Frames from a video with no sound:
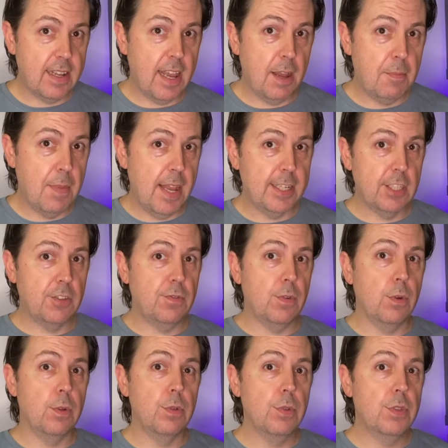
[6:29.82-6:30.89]
out Mantis
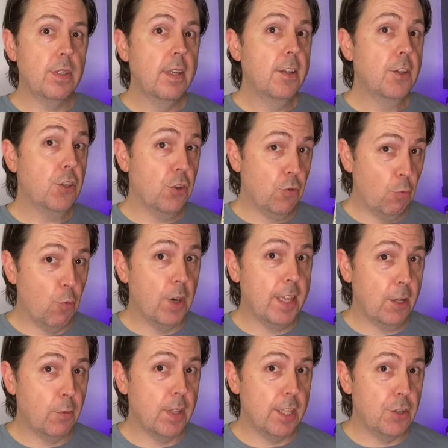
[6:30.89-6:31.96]
Falls, you
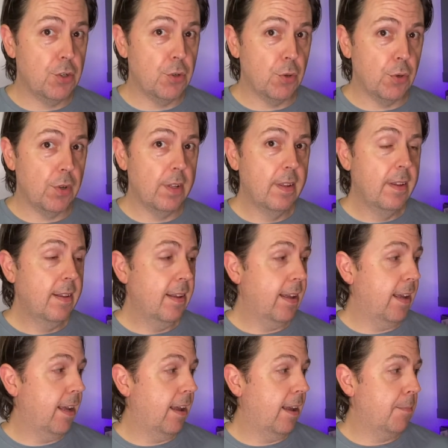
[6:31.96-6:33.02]
really should.
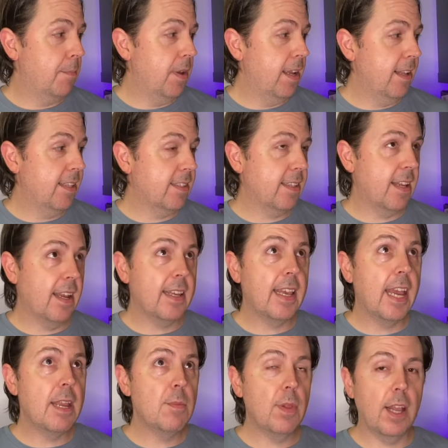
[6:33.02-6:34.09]
It's a
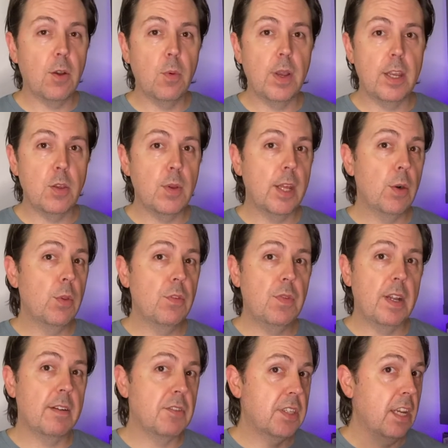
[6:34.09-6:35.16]
game like where you get all the
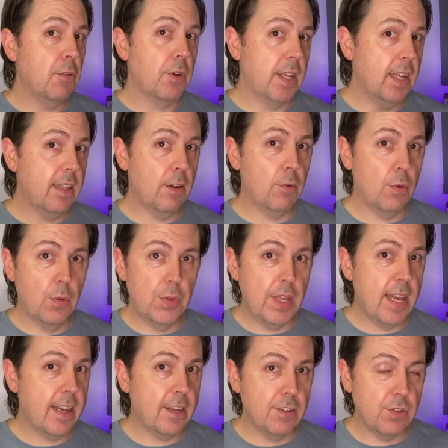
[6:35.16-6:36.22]
fun of Secret Hitler and all the
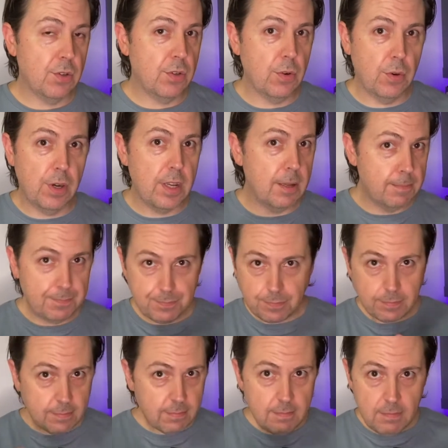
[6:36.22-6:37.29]
accusatory
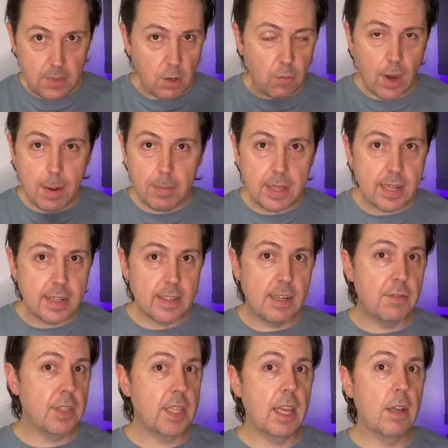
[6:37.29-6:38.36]
ramblings and
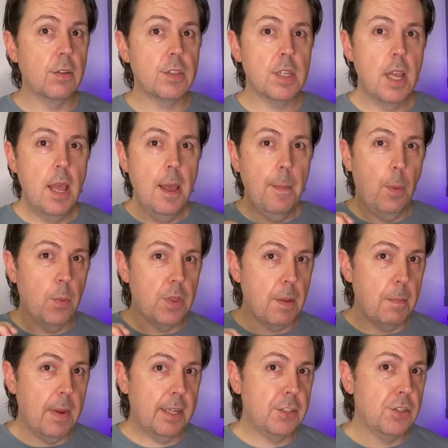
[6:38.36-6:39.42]
everything else, but with a
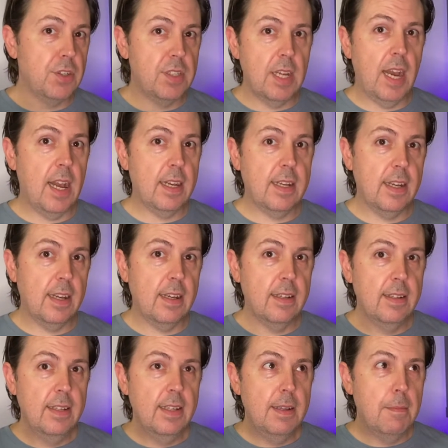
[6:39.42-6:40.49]
much darker
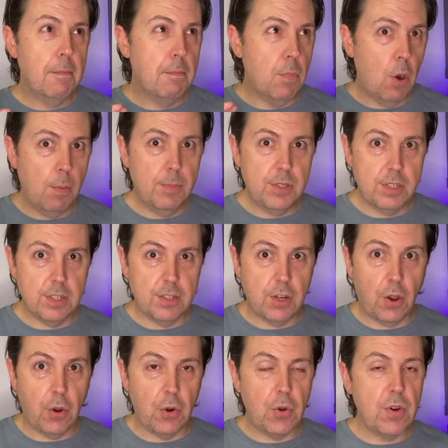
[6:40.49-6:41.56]
mobster
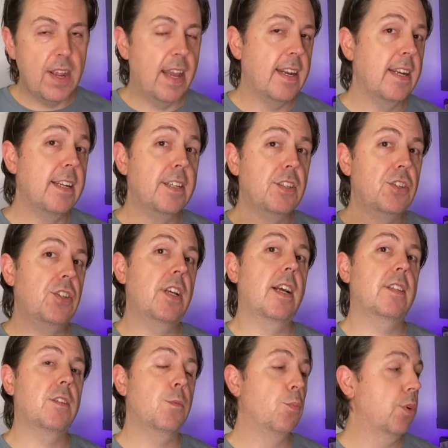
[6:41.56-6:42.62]
tone, and it is
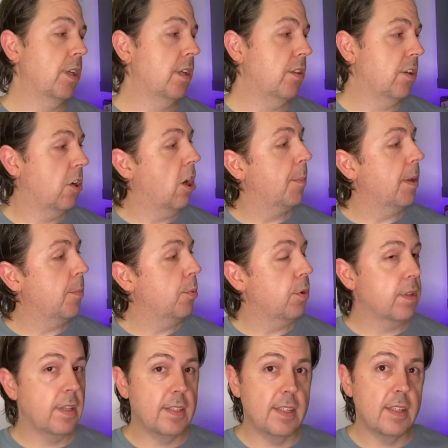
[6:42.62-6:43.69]
just brilliant. The comic book
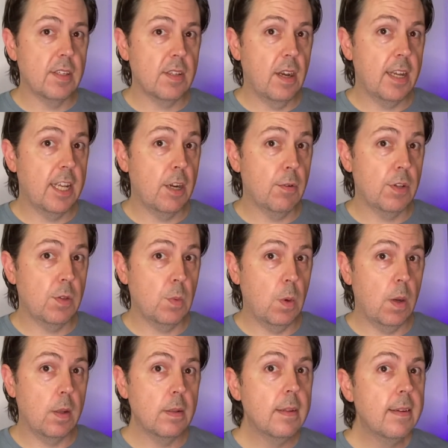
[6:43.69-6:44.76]
that's inside here as
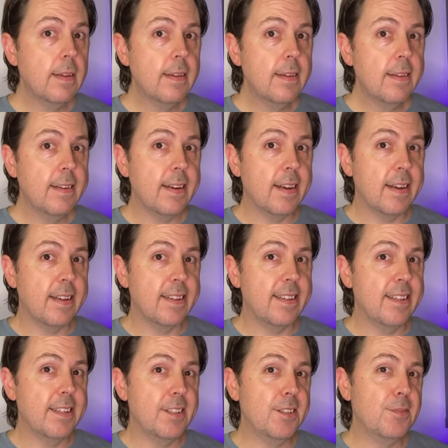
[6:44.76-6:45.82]
well
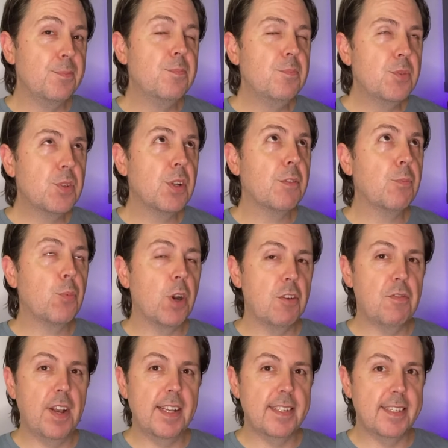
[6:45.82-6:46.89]
it sort of
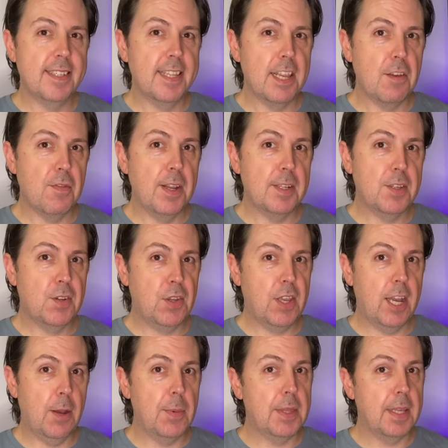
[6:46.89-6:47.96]
prefaces the events to
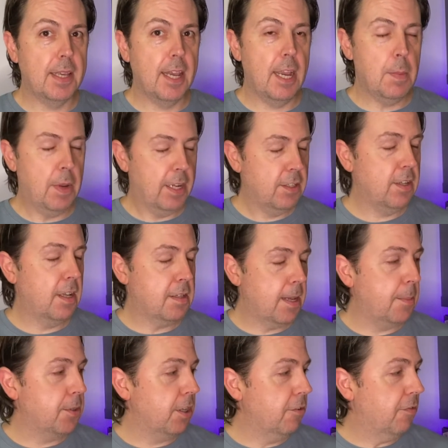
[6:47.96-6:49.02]
come in the game, and it's
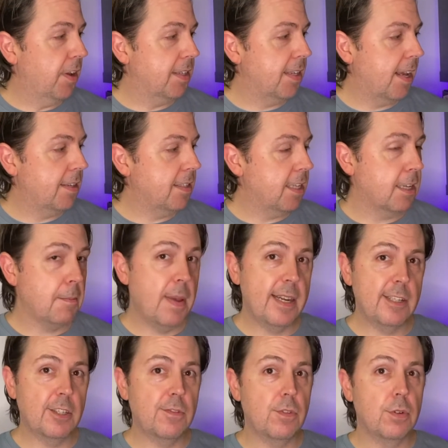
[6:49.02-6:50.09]
absolutely fantastic.
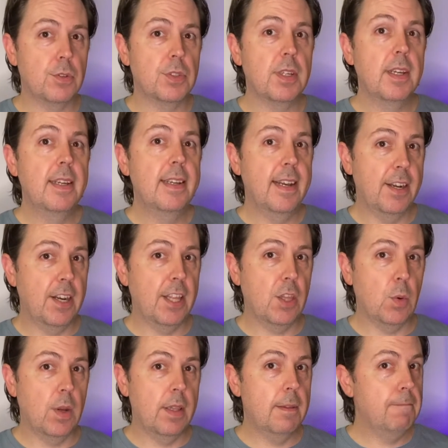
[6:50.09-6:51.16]
Mantis Falls, another
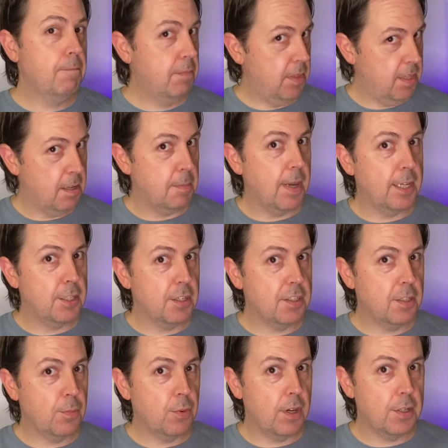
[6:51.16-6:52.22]
one that may just
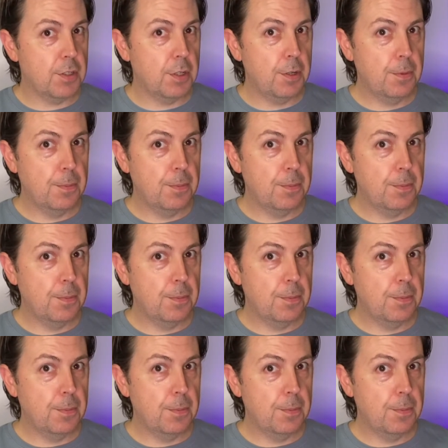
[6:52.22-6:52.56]
surprise you.